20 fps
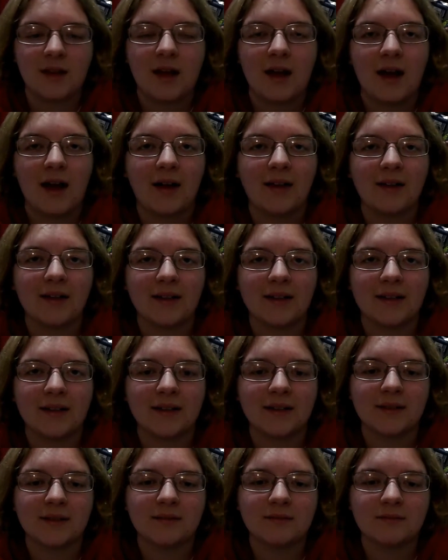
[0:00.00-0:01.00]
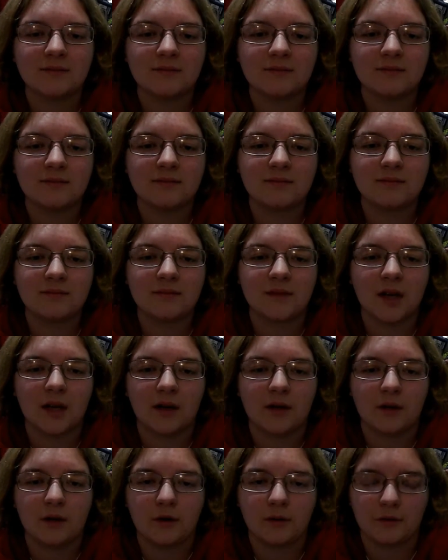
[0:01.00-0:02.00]
I like it. I
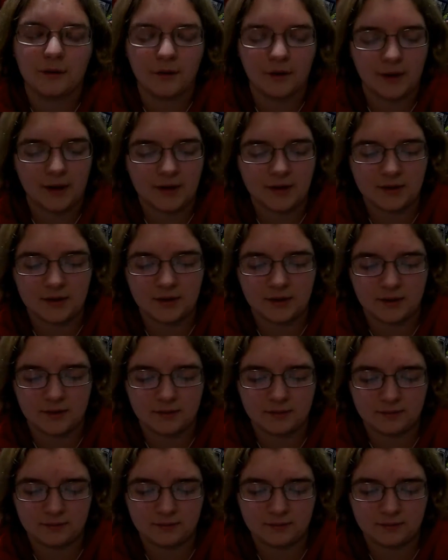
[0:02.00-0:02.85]
don't know if you guys do.